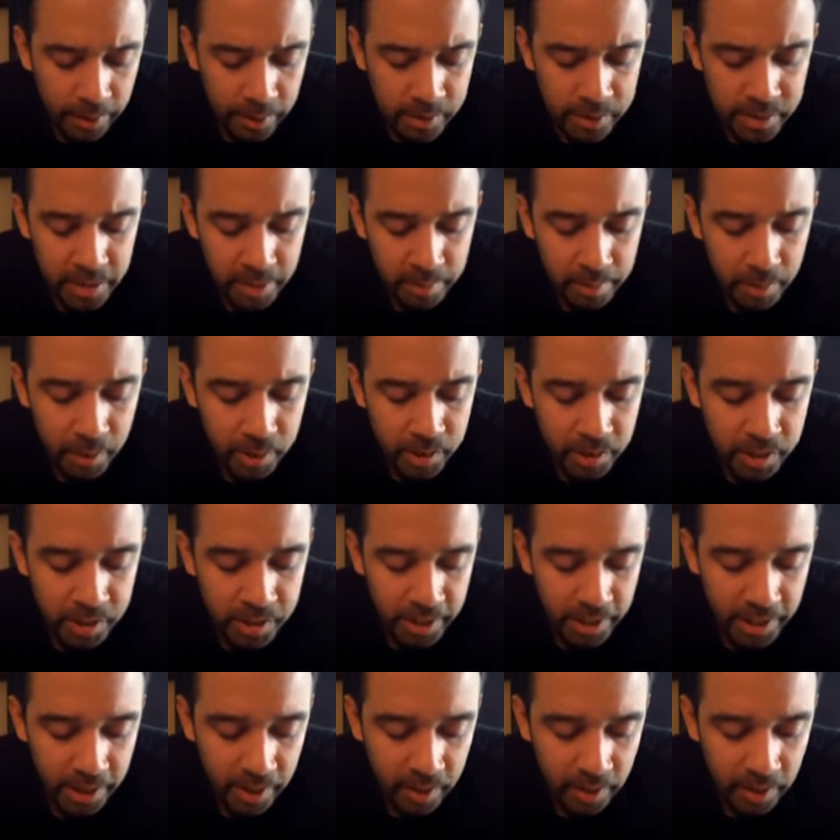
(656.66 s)
Now here's the
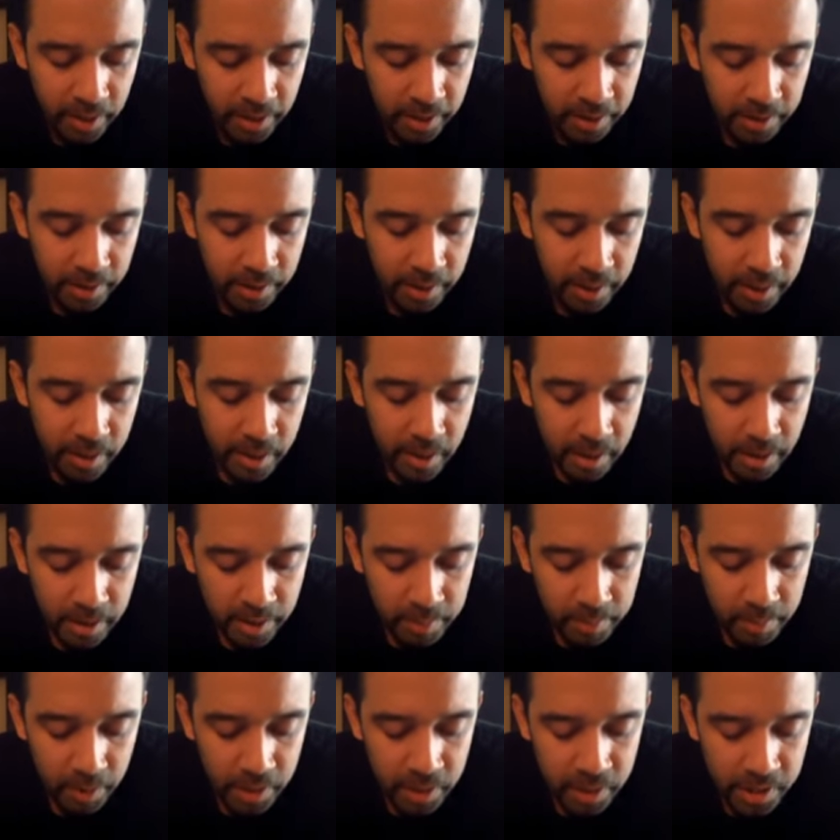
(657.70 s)
emergency air line.
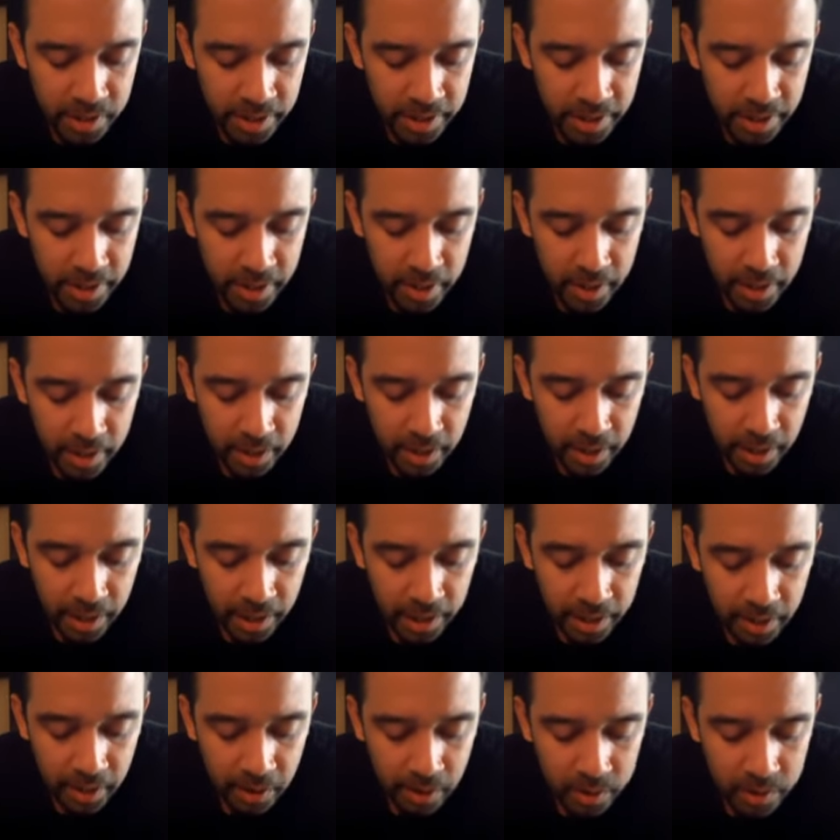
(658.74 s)
The emergency
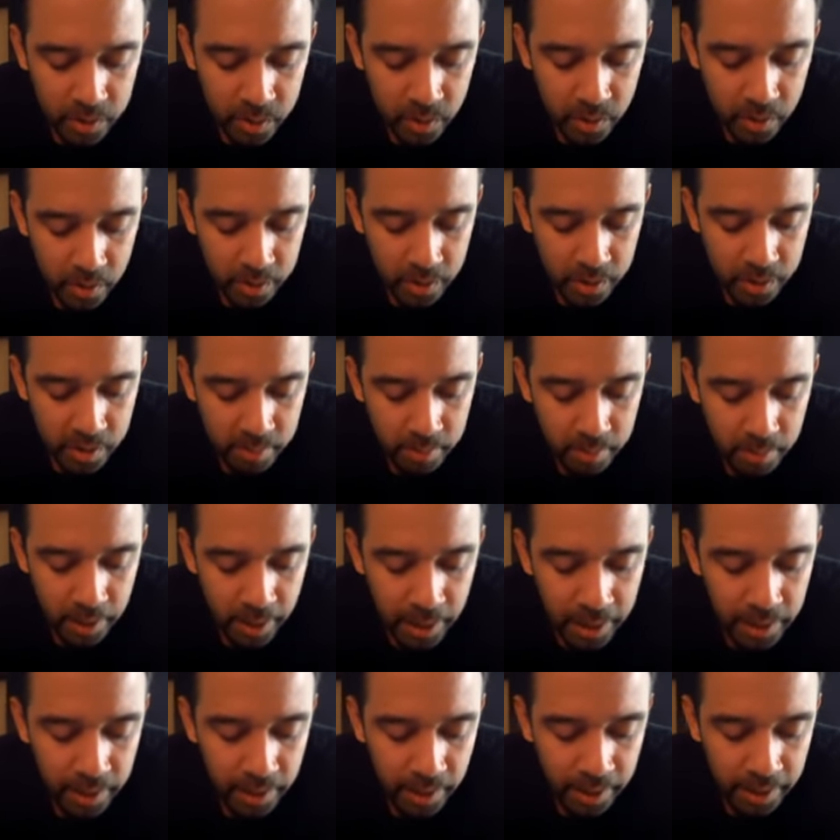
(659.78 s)
line, also called the
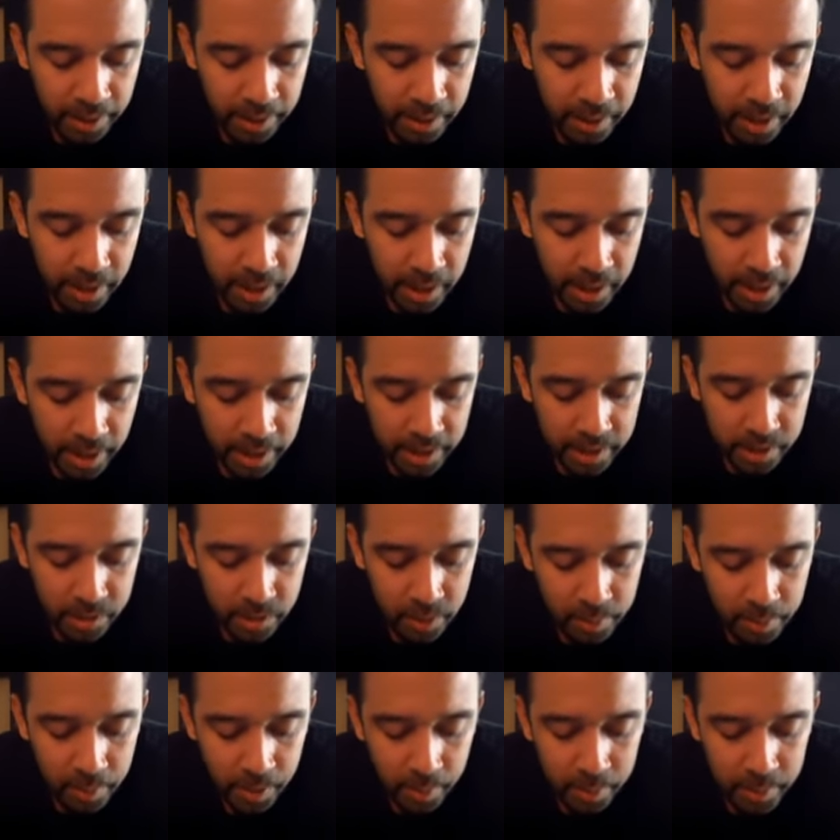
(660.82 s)
supply line, has two